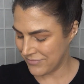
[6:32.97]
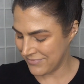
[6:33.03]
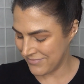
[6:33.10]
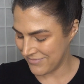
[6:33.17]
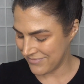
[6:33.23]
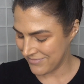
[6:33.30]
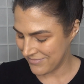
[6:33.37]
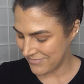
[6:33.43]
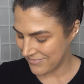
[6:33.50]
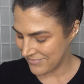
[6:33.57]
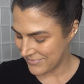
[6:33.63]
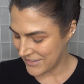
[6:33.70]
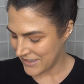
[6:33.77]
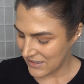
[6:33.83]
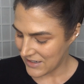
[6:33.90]

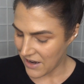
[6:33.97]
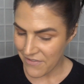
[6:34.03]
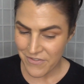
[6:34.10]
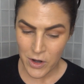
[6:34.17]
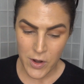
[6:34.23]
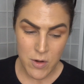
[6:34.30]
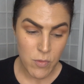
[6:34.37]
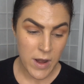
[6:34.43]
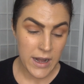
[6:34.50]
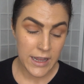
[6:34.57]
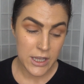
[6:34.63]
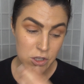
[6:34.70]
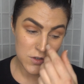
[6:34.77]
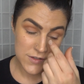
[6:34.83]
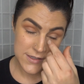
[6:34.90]
I very rarely
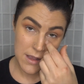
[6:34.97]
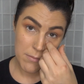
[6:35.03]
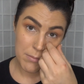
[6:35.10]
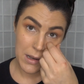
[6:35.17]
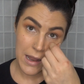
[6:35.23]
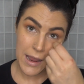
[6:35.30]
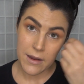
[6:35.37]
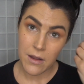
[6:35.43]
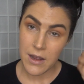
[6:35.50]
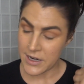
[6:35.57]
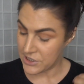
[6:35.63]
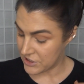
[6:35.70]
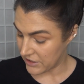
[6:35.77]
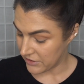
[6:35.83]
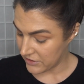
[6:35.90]
use black
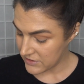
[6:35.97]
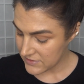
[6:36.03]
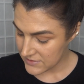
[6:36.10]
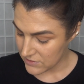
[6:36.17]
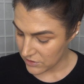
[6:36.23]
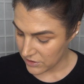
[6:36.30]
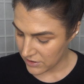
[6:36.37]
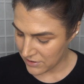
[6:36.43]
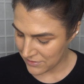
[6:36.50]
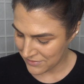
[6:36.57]
eyeshadow, so